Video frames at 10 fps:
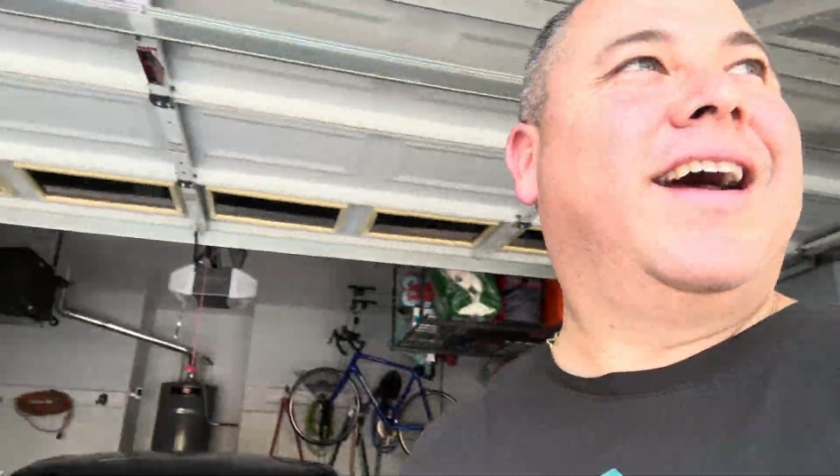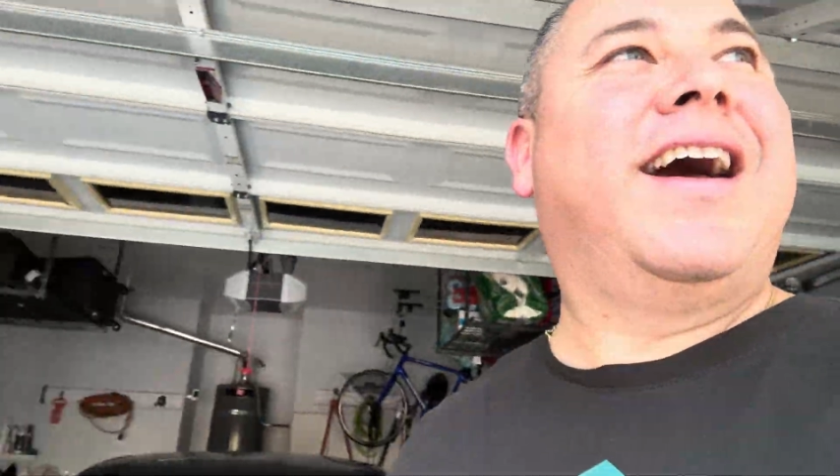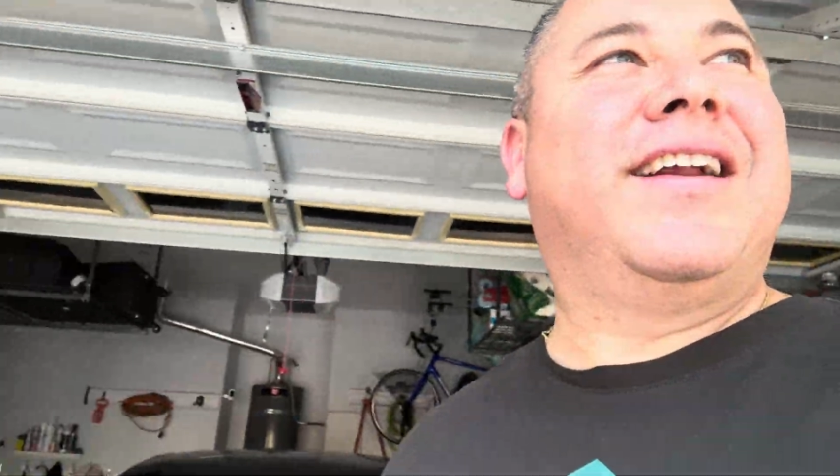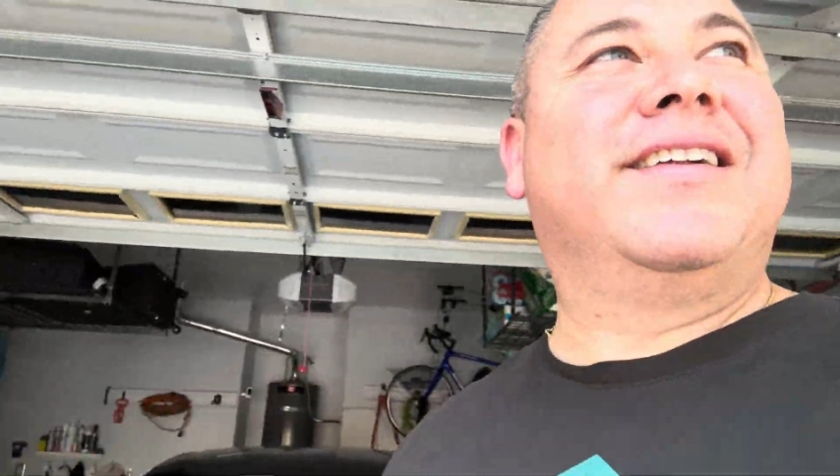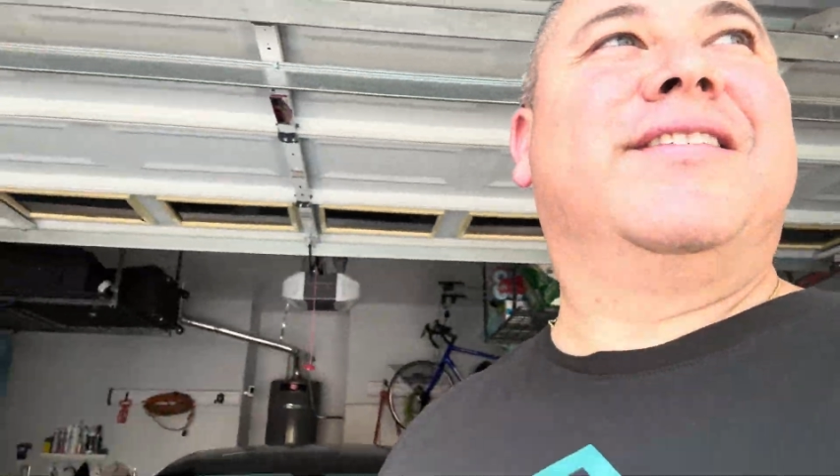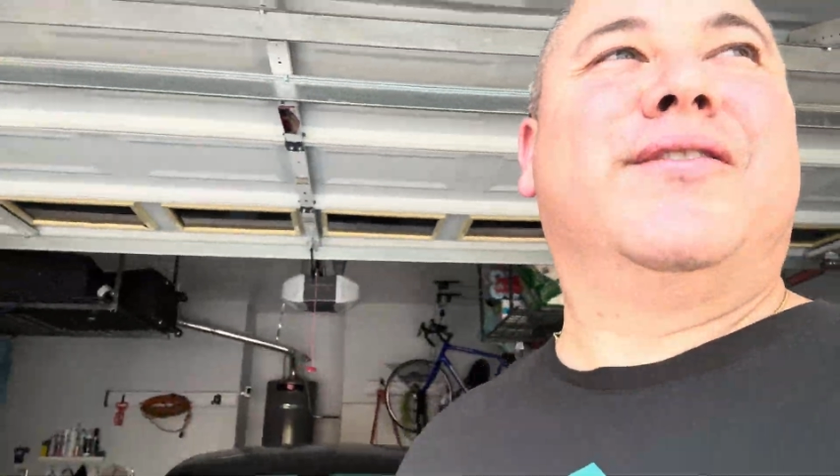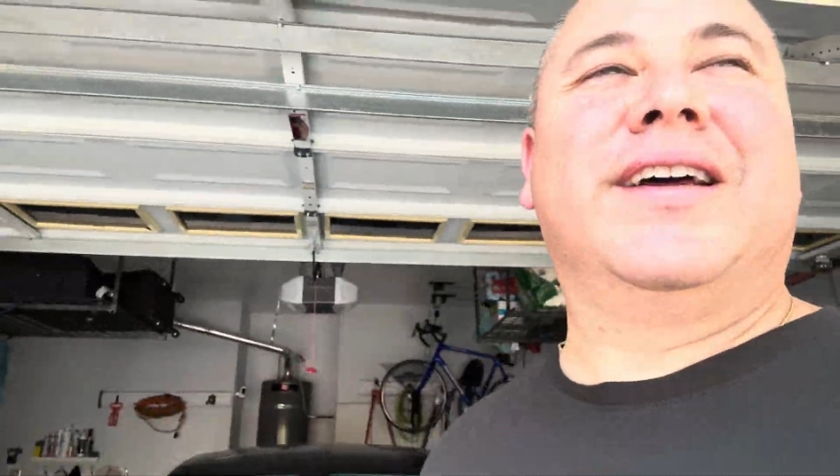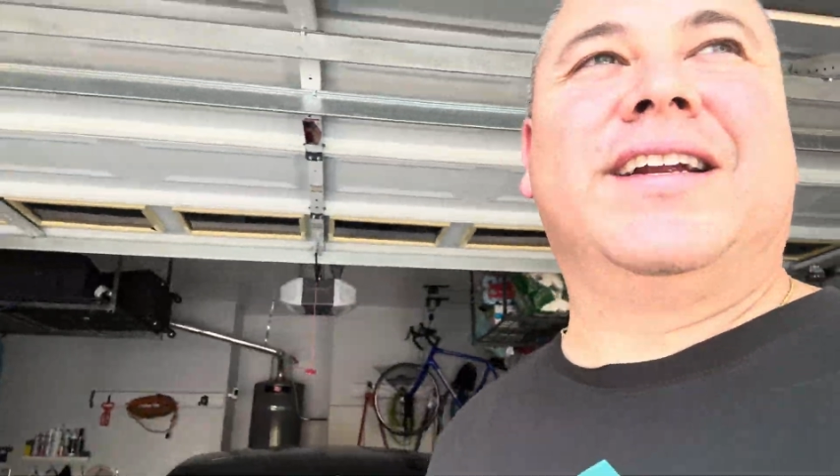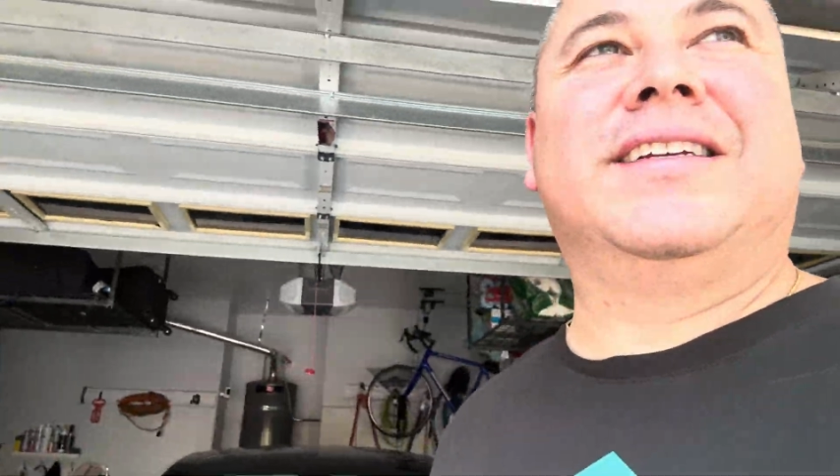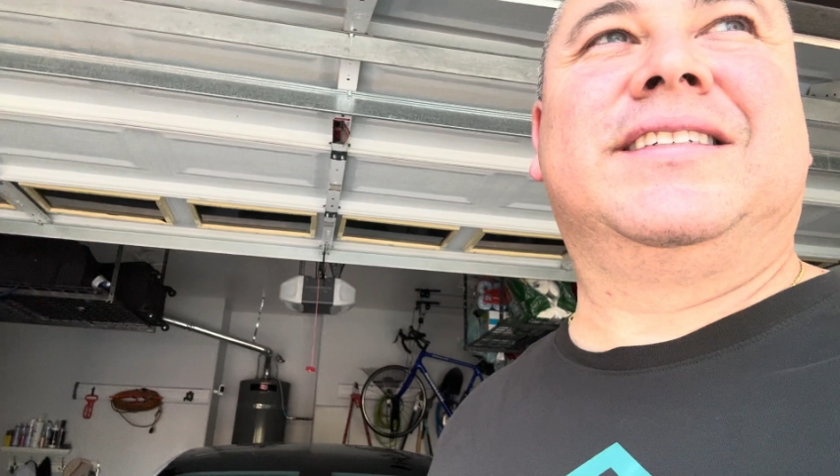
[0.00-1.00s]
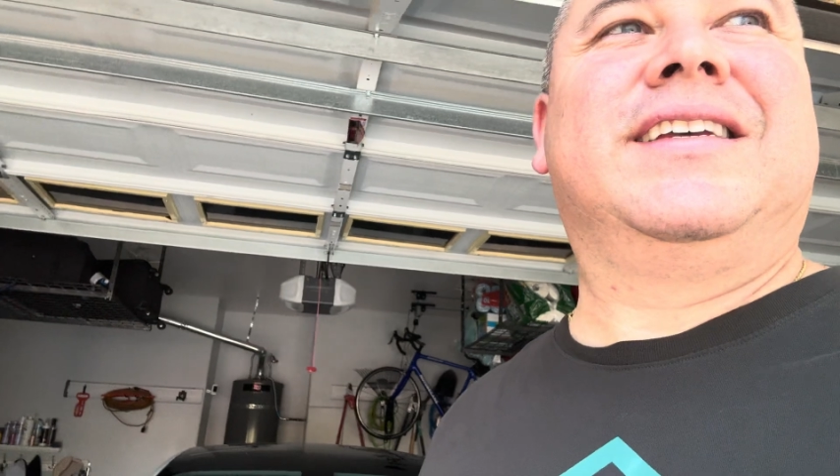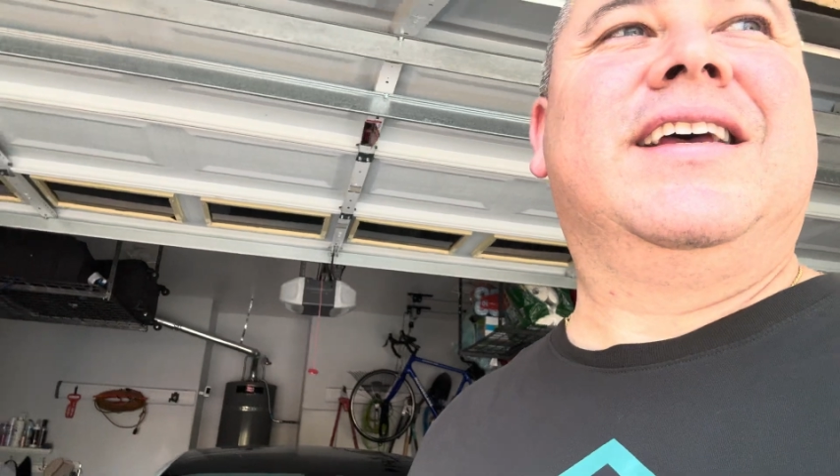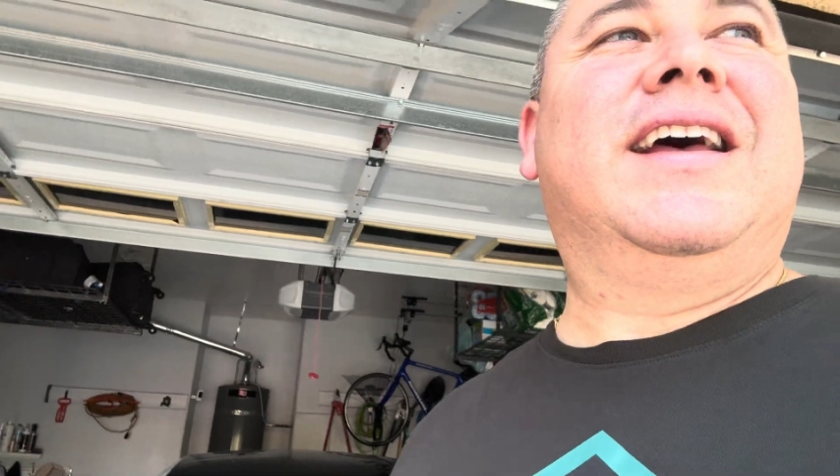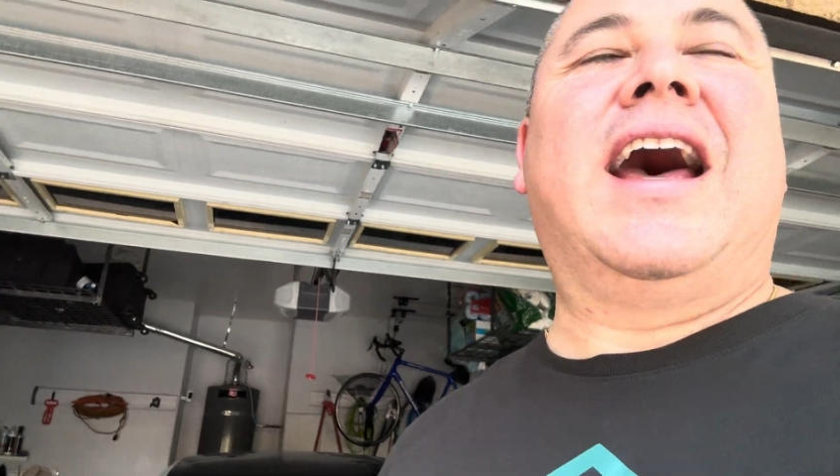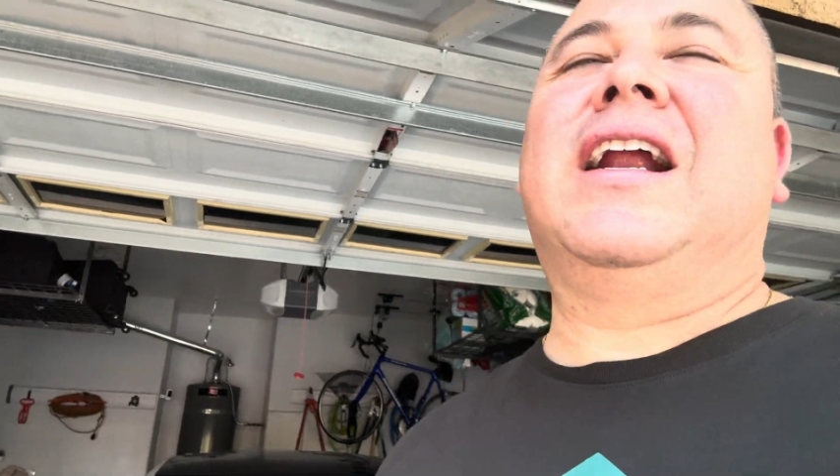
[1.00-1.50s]
I don't know what is.
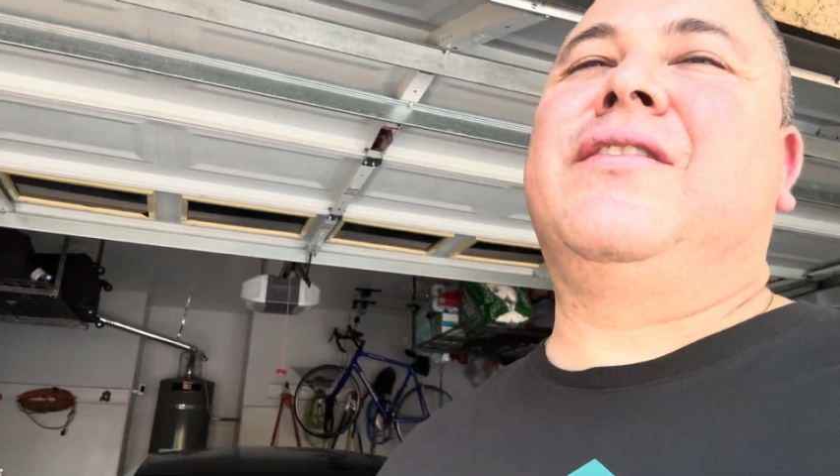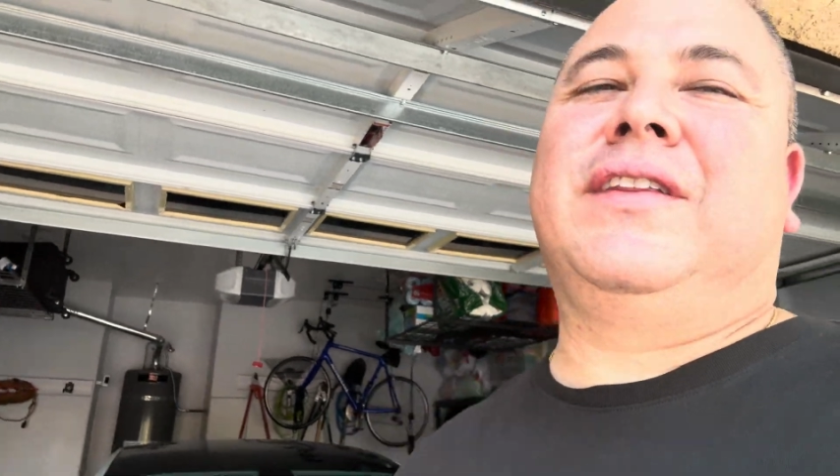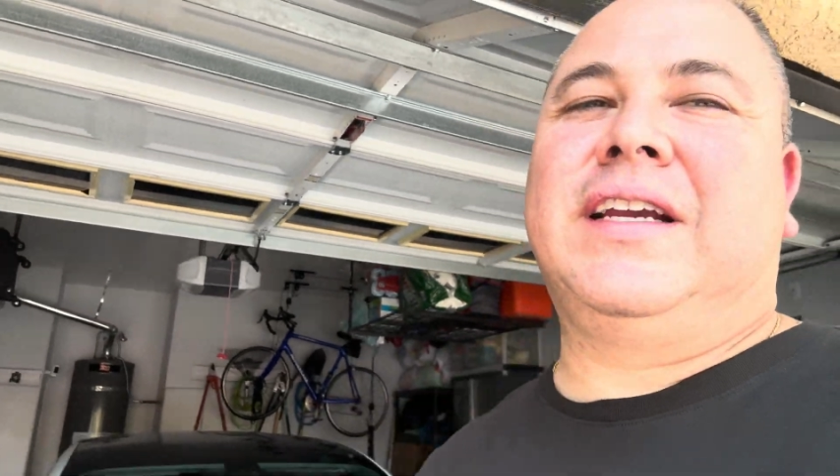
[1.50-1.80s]
I don't even